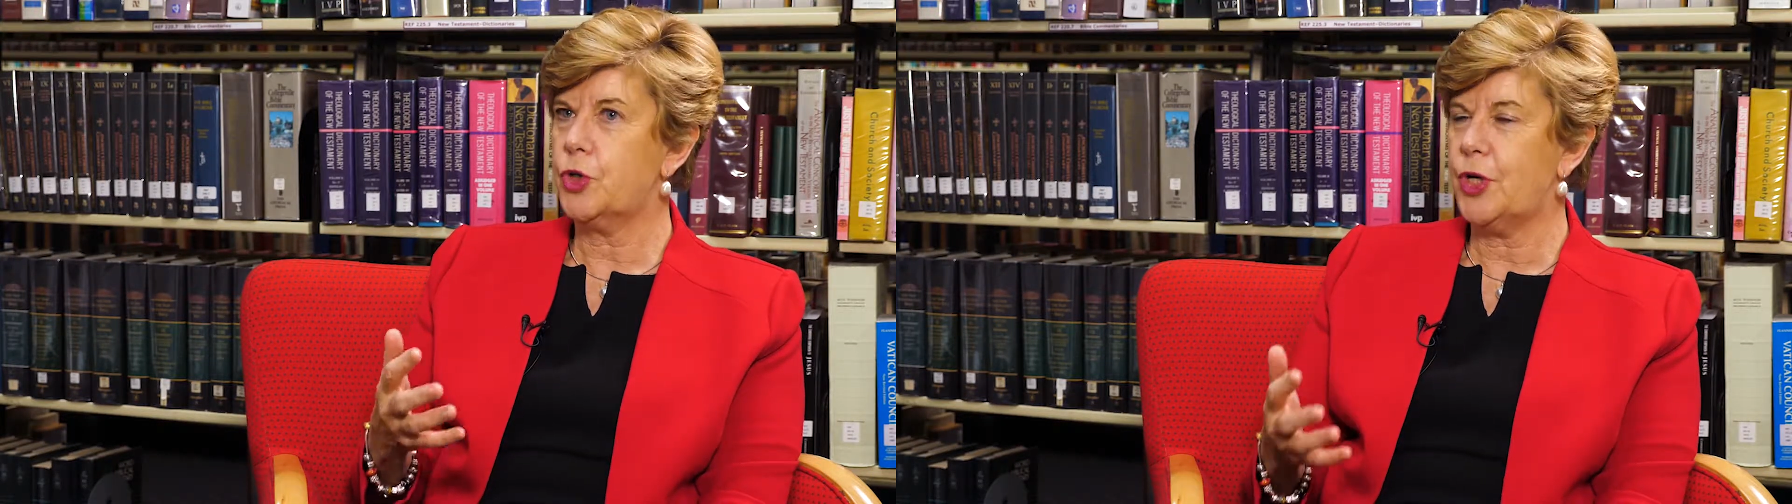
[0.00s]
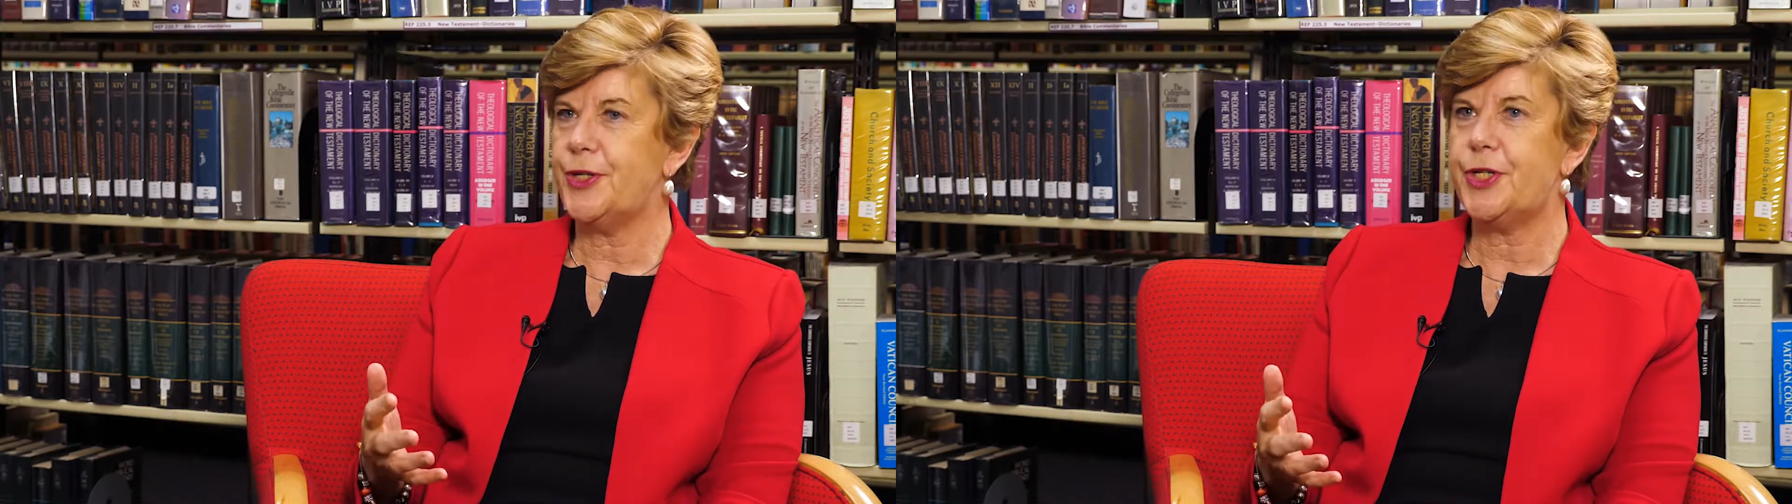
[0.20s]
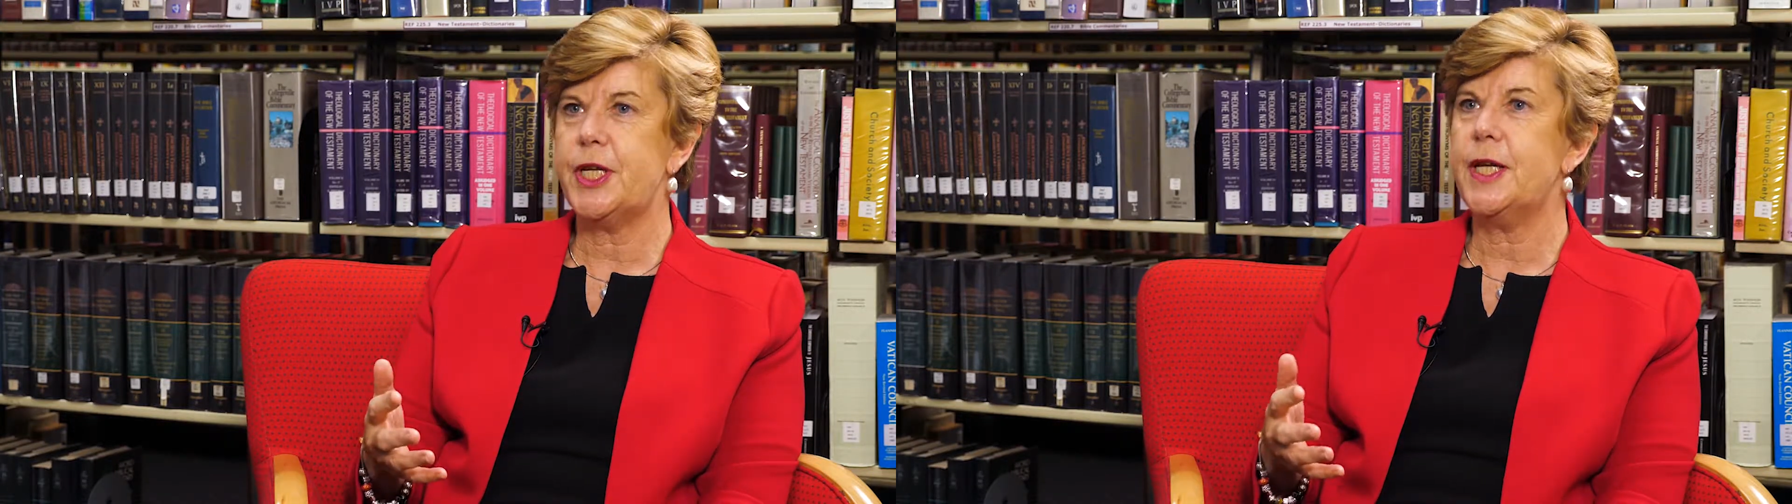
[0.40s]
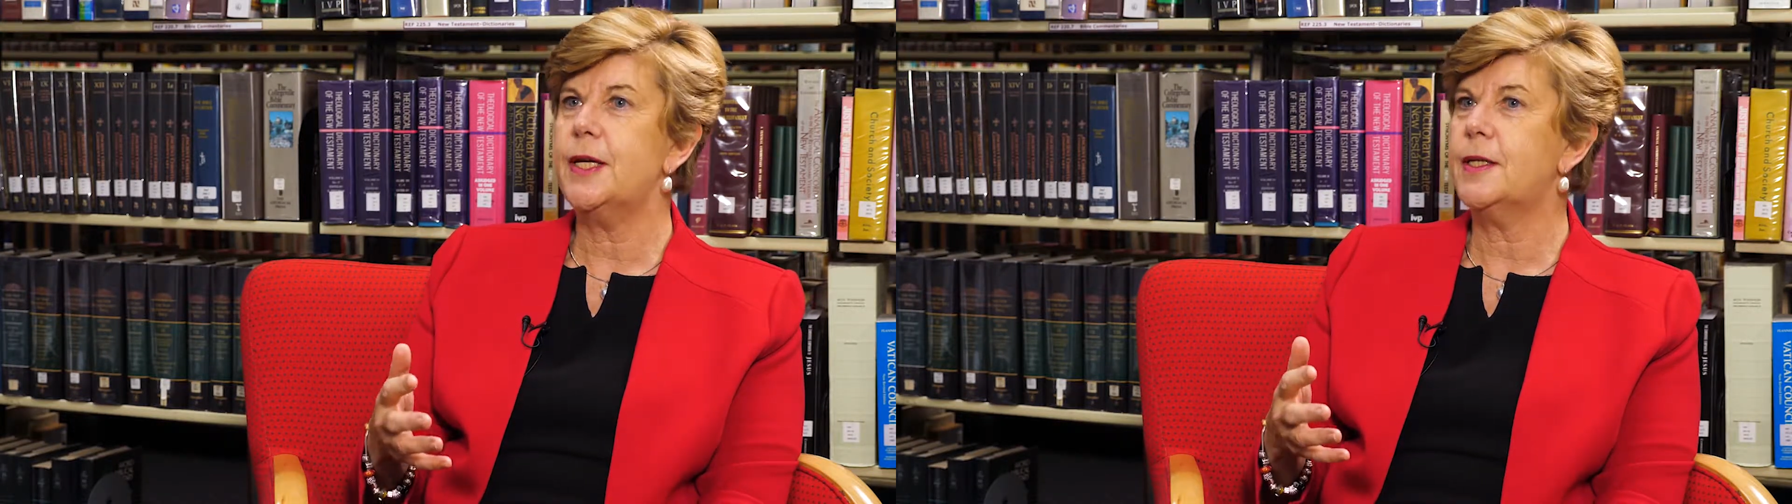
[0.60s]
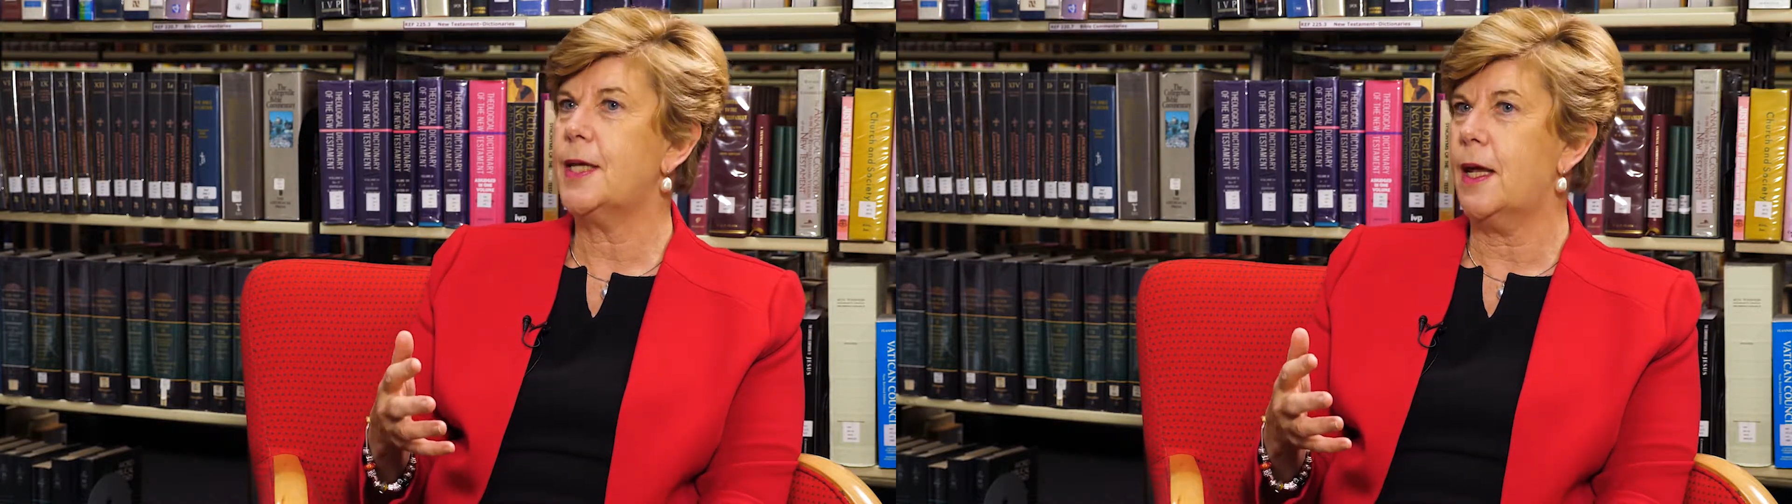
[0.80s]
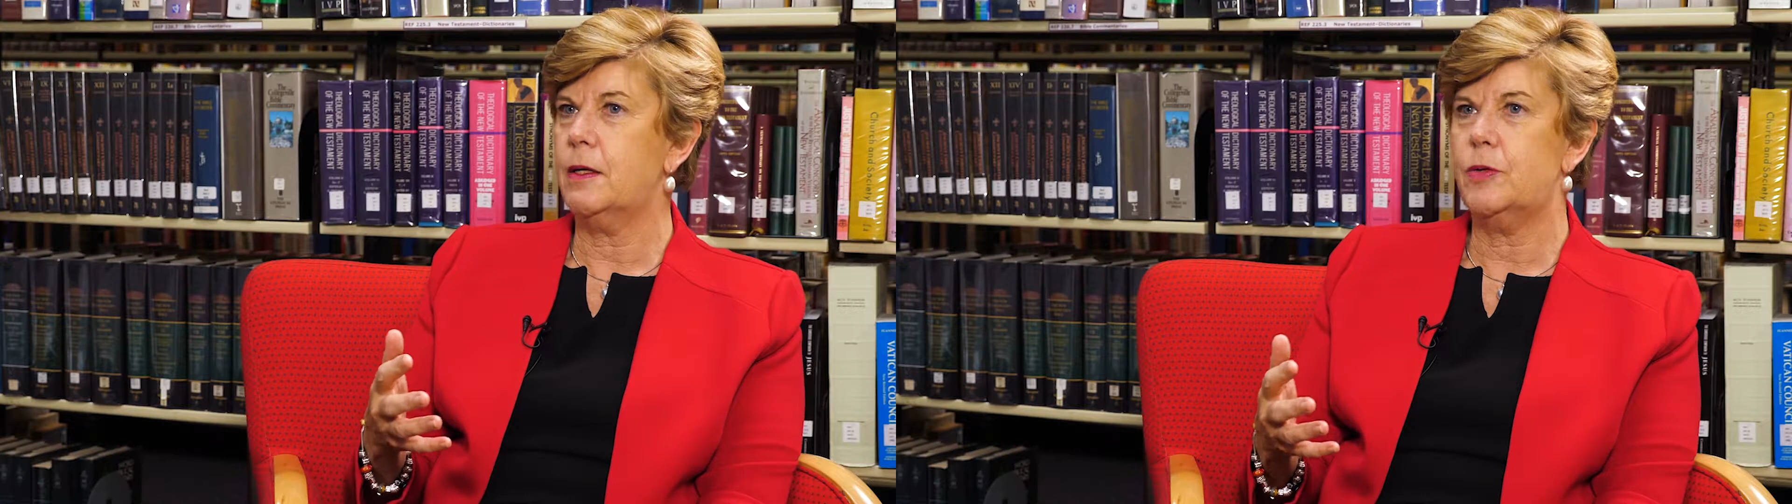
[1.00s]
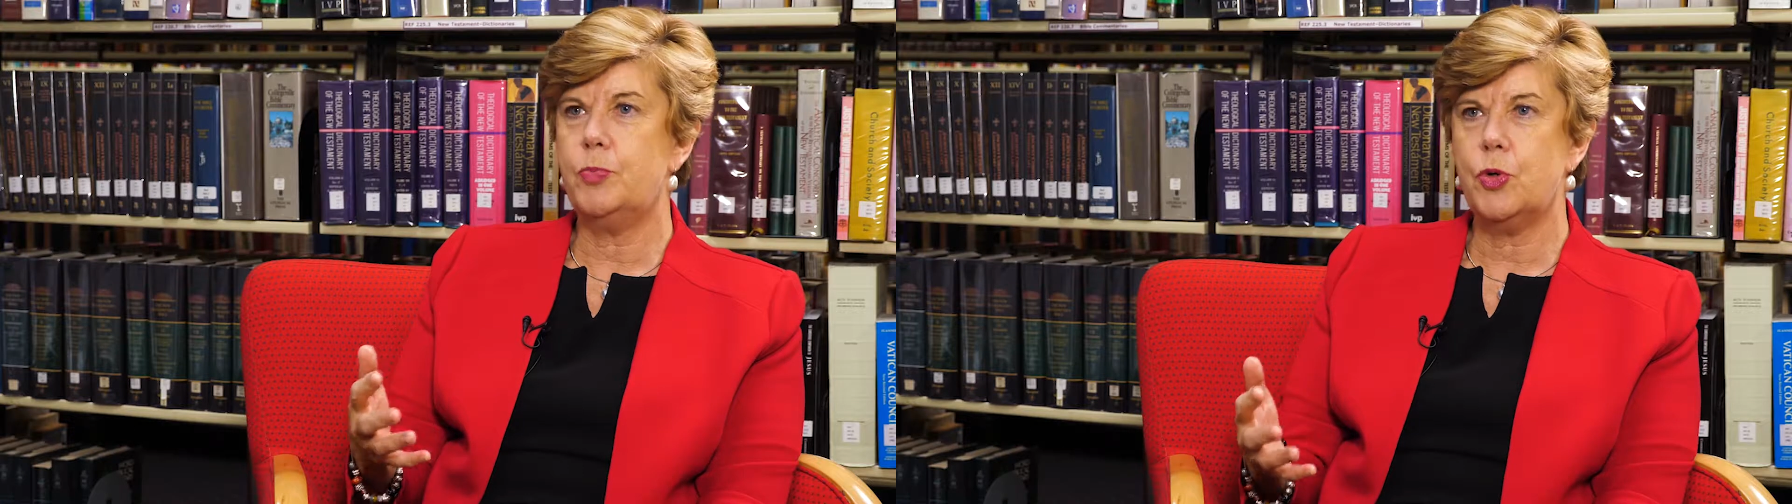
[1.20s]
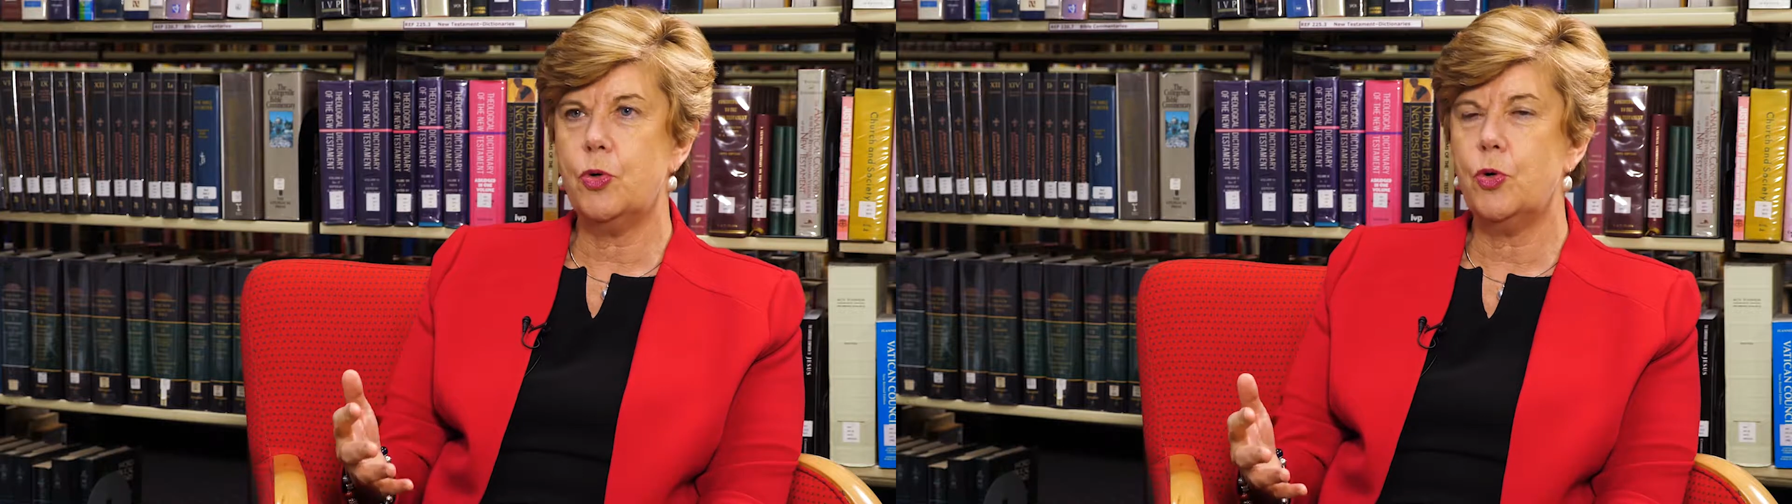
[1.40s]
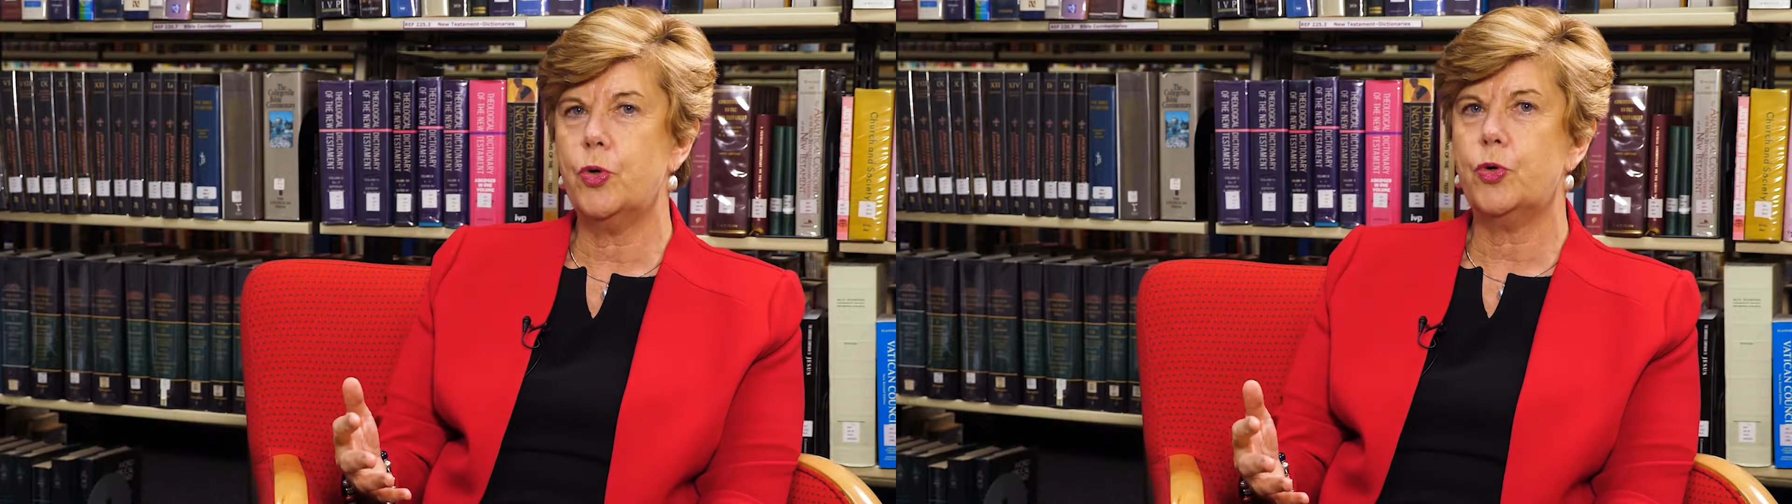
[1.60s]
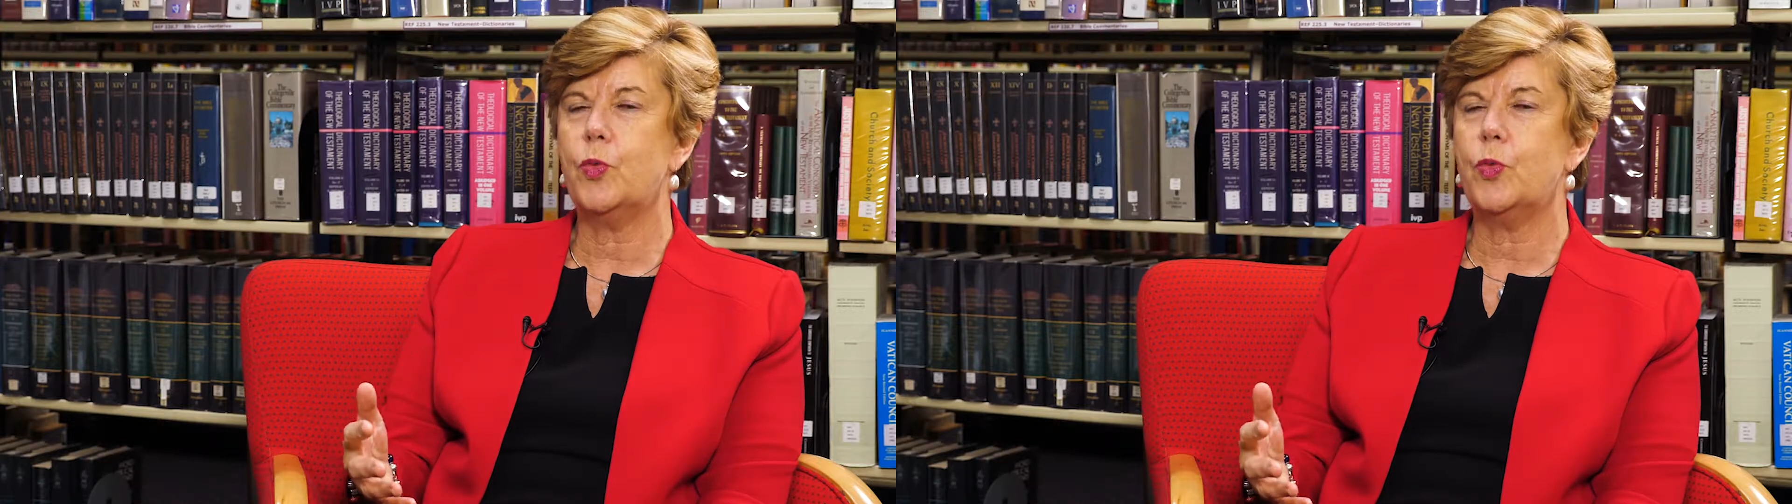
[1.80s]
trustees and board,